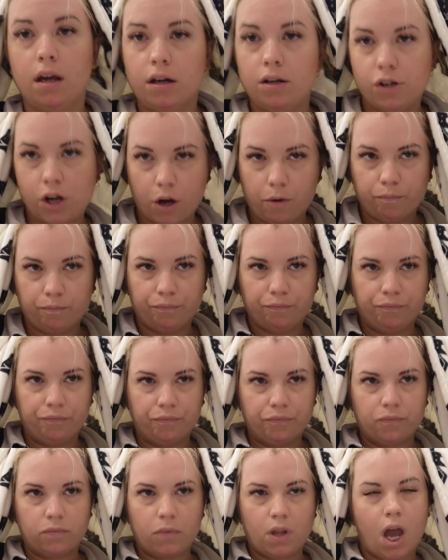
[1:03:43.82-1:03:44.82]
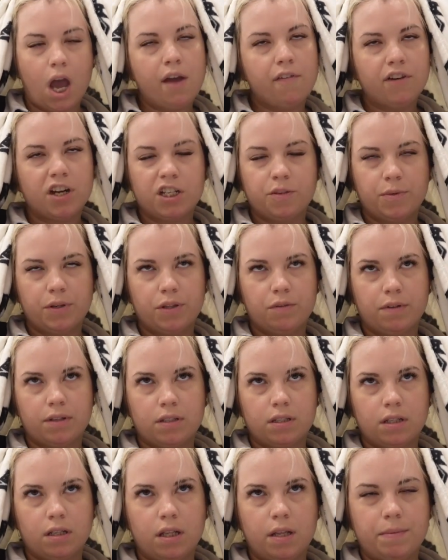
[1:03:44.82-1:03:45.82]
No, I forgot to put the
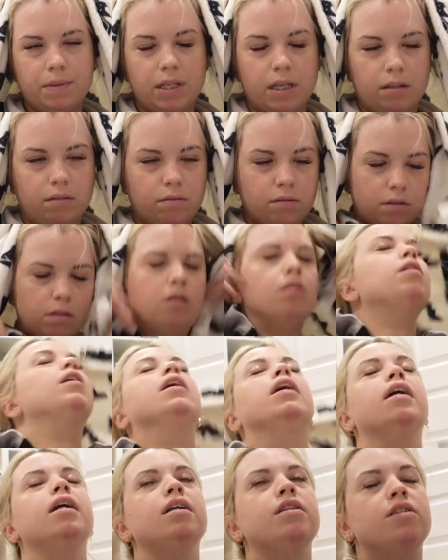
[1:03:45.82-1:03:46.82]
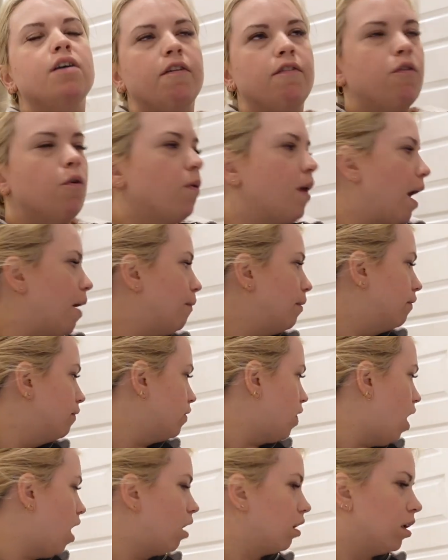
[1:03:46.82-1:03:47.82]
rest of the clips in. It's a 4-hour
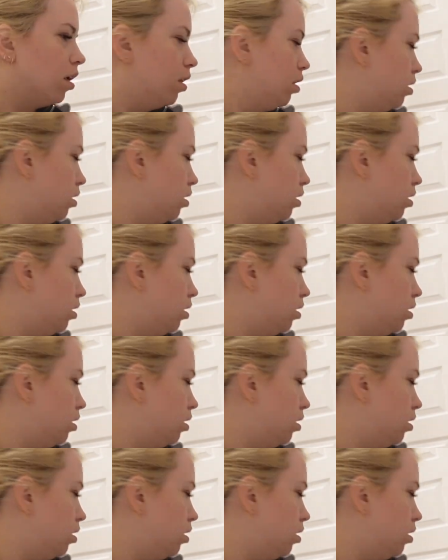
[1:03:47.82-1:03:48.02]
vlog.